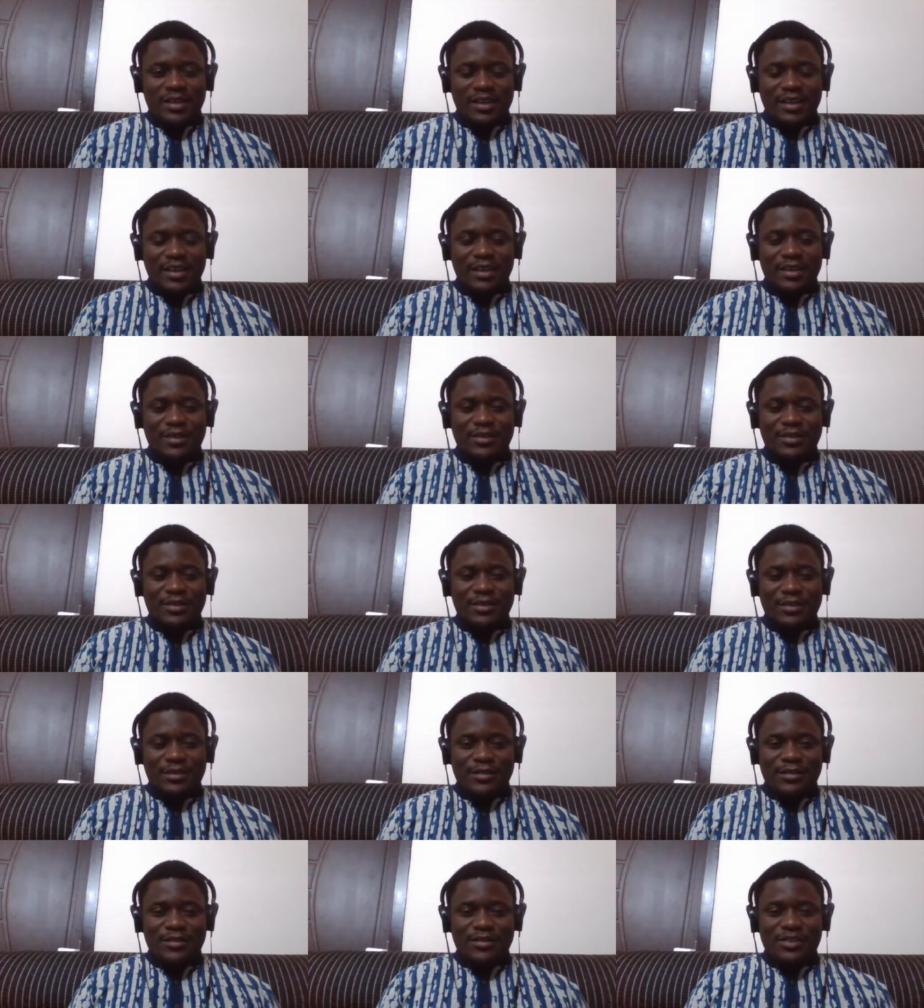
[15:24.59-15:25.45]

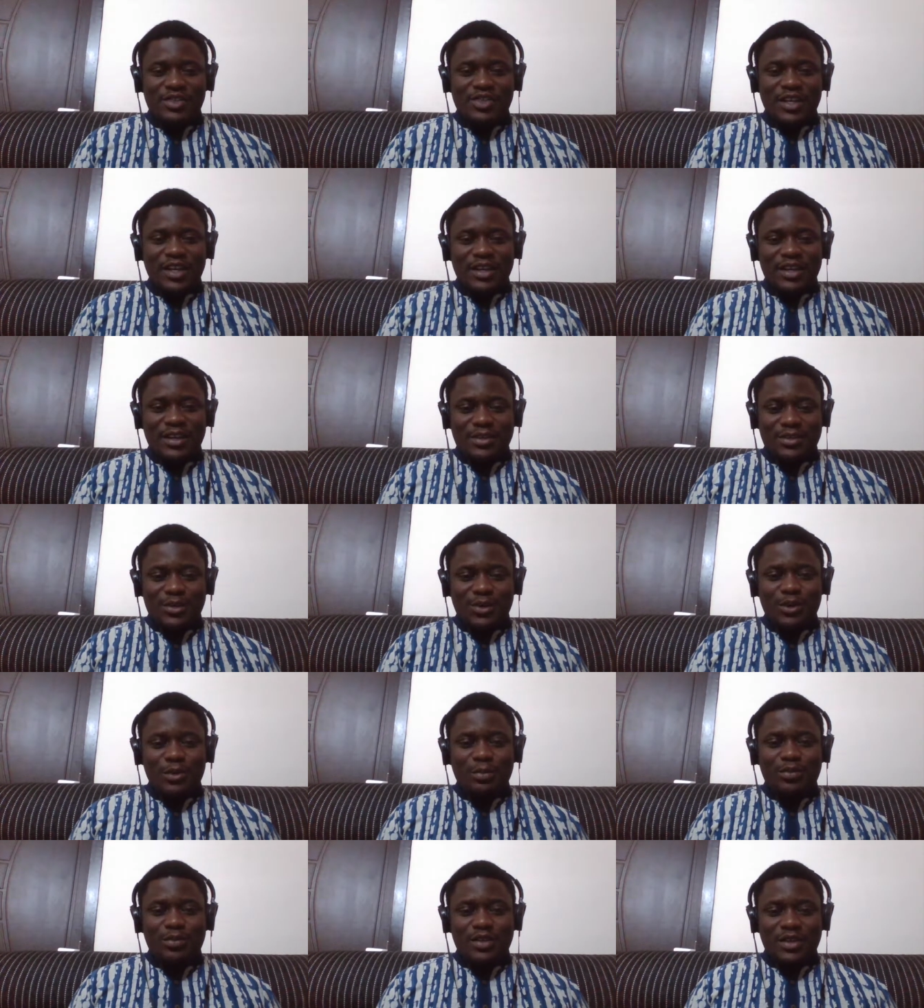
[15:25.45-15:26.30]
and giant
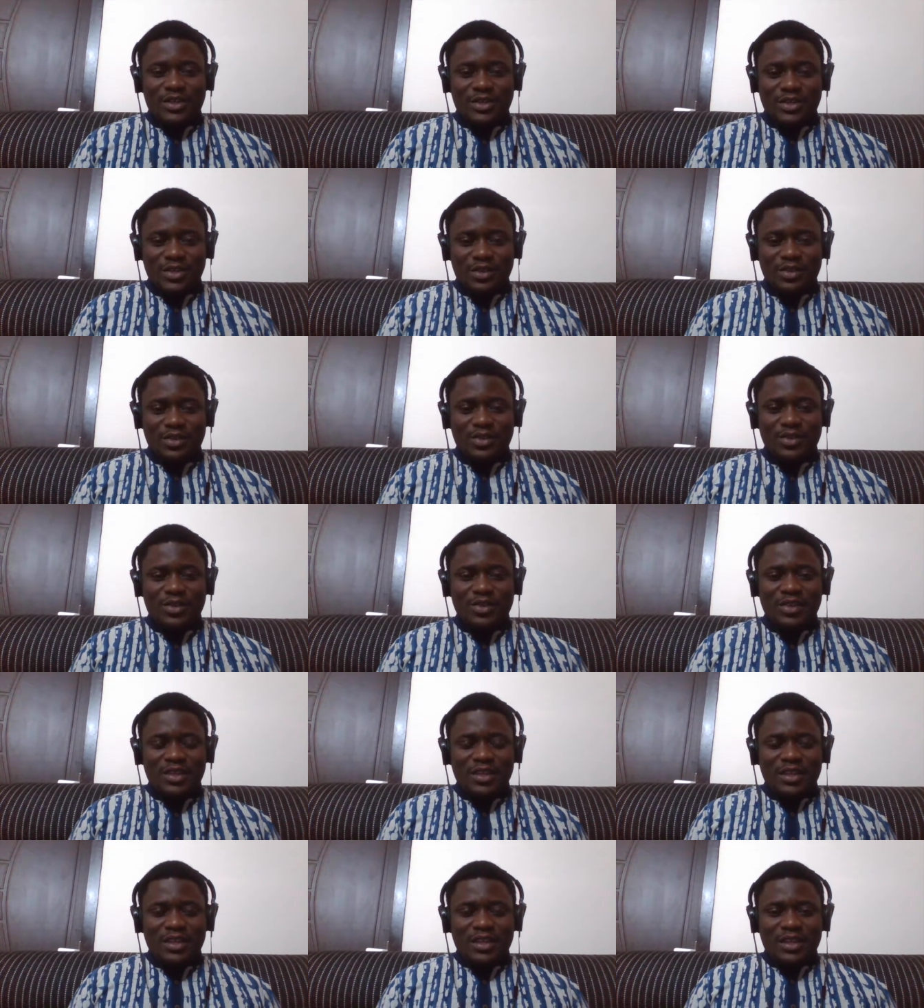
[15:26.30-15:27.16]
corporations
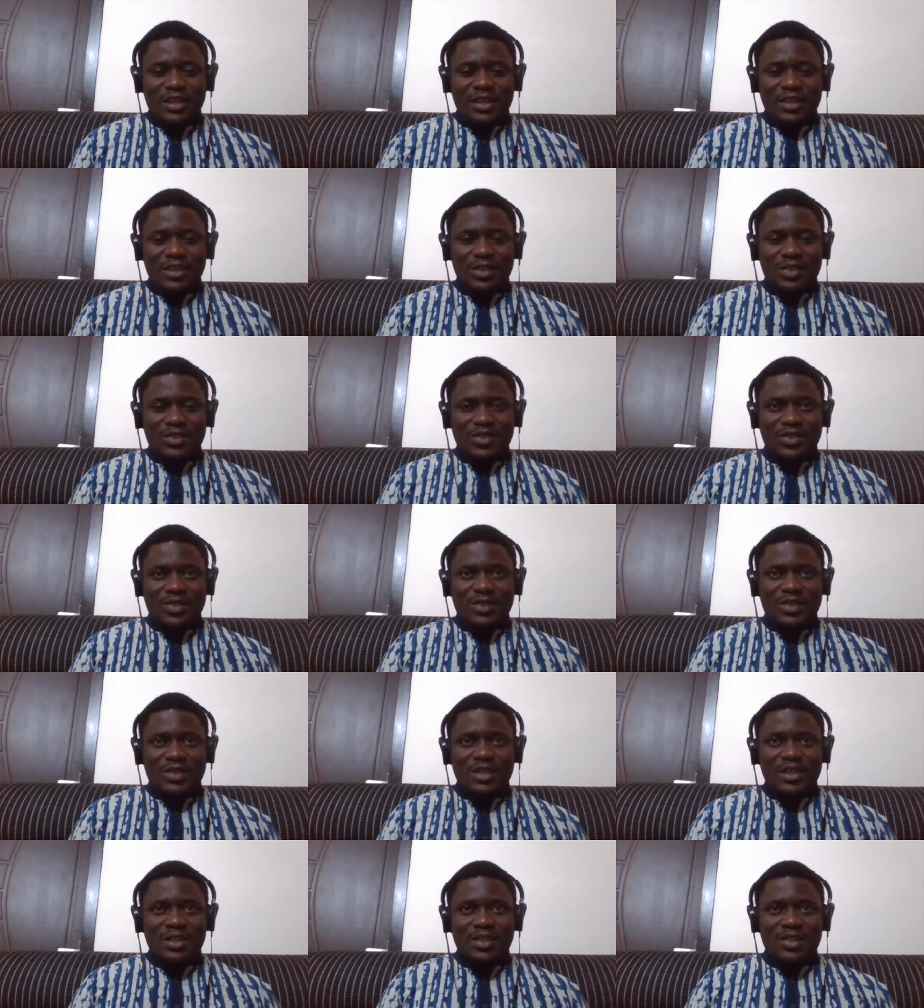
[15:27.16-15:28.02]
is
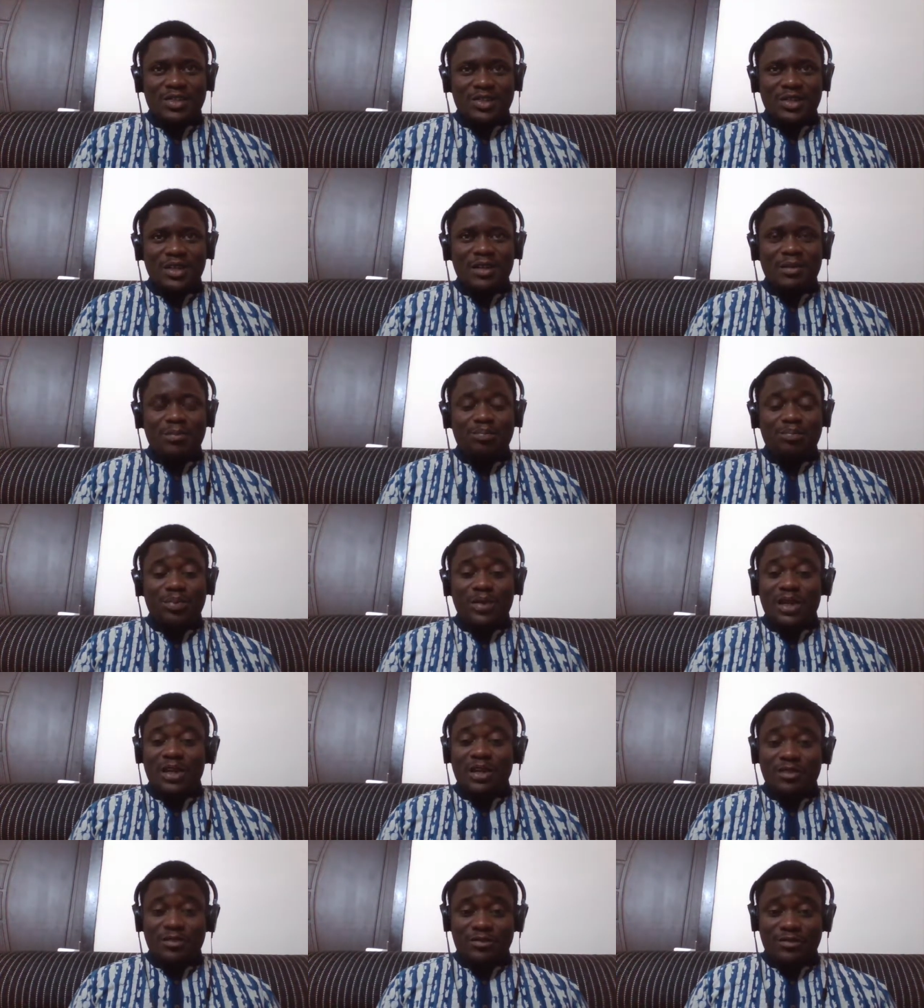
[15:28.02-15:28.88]
the same
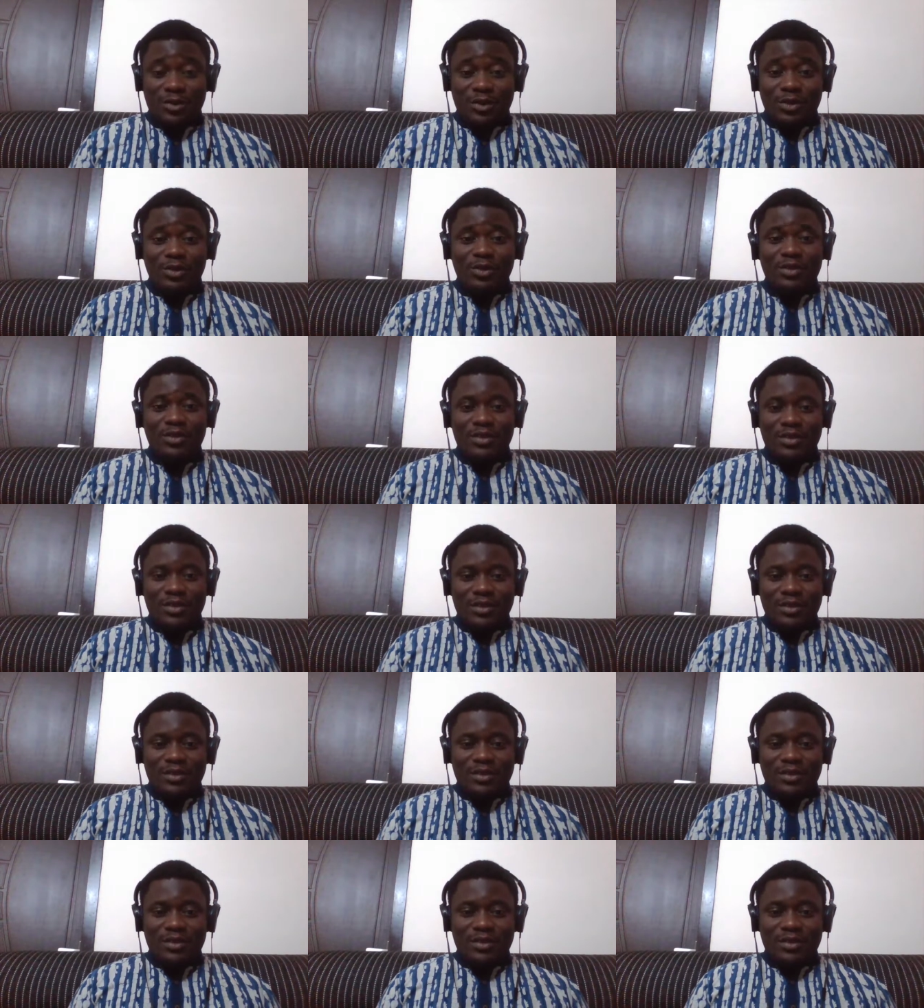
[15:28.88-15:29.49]
painful